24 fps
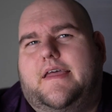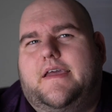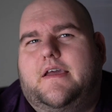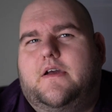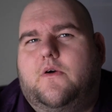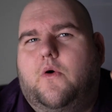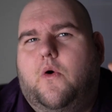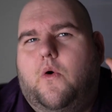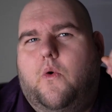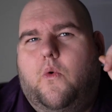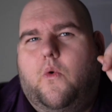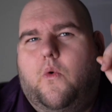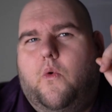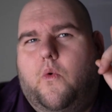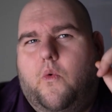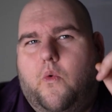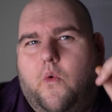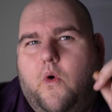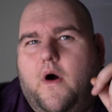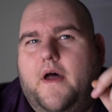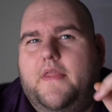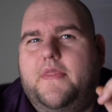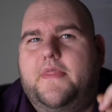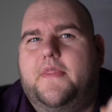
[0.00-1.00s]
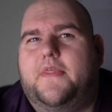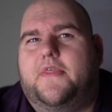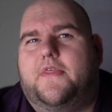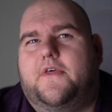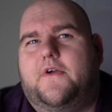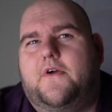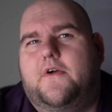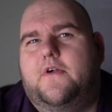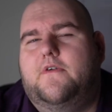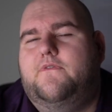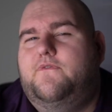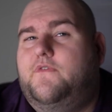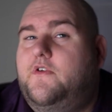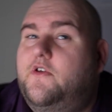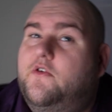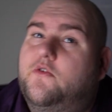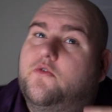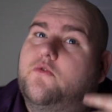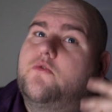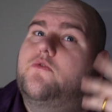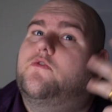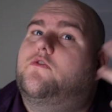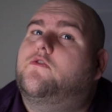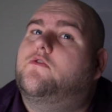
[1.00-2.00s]
like one third
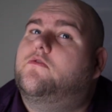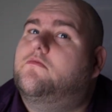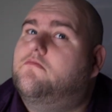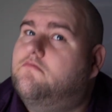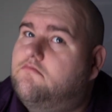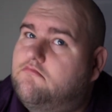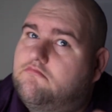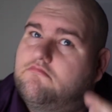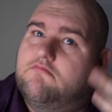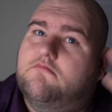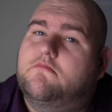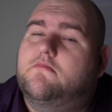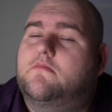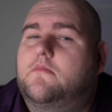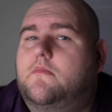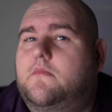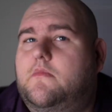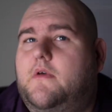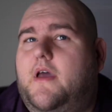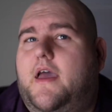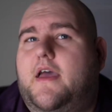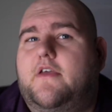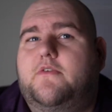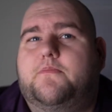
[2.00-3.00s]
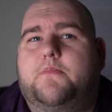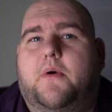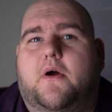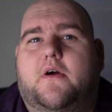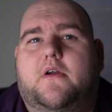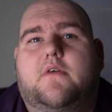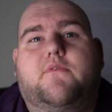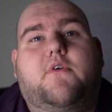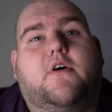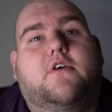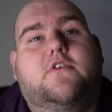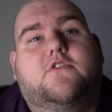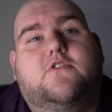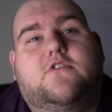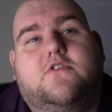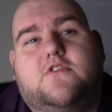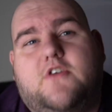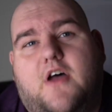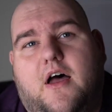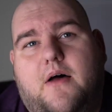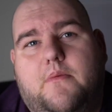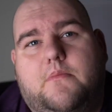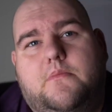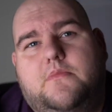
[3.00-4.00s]
views as part of our
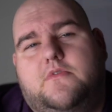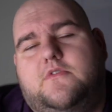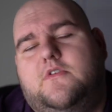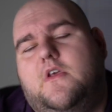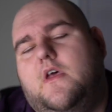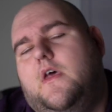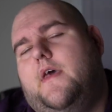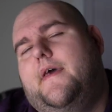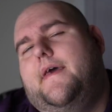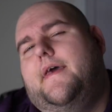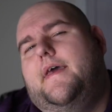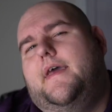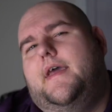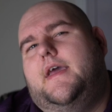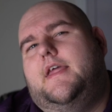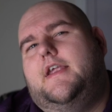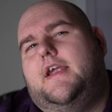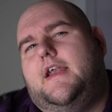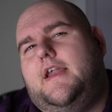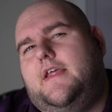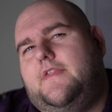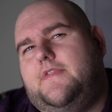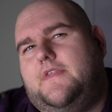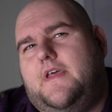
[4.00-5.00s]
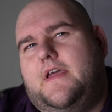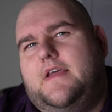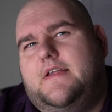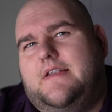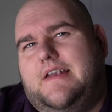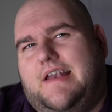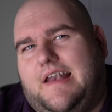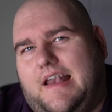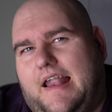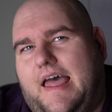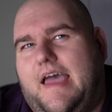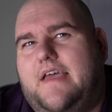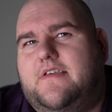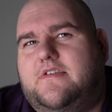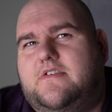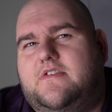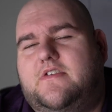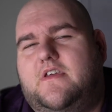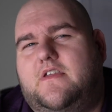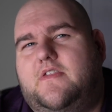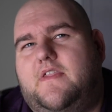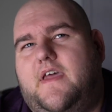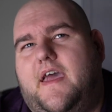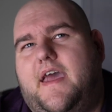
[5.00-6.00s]
subs. And anything less
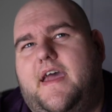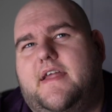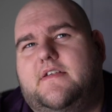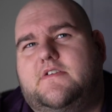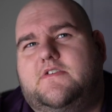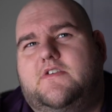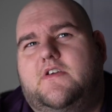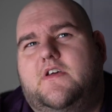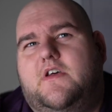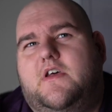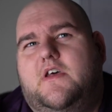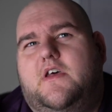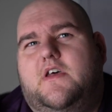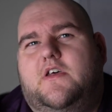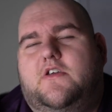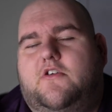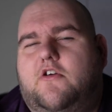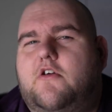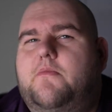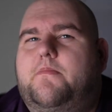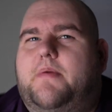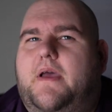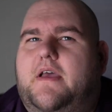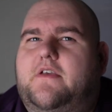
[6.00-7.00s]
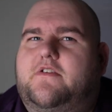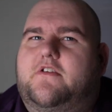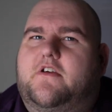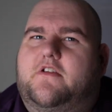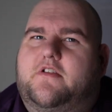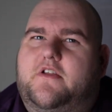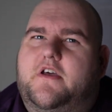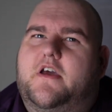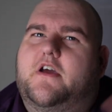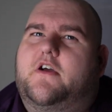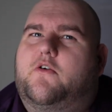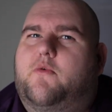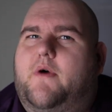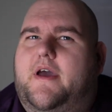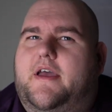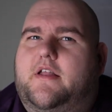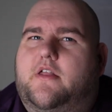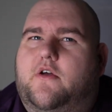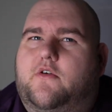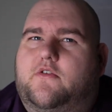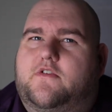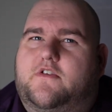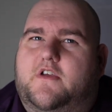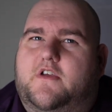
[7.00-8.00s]
than that, you're basically a Gweilo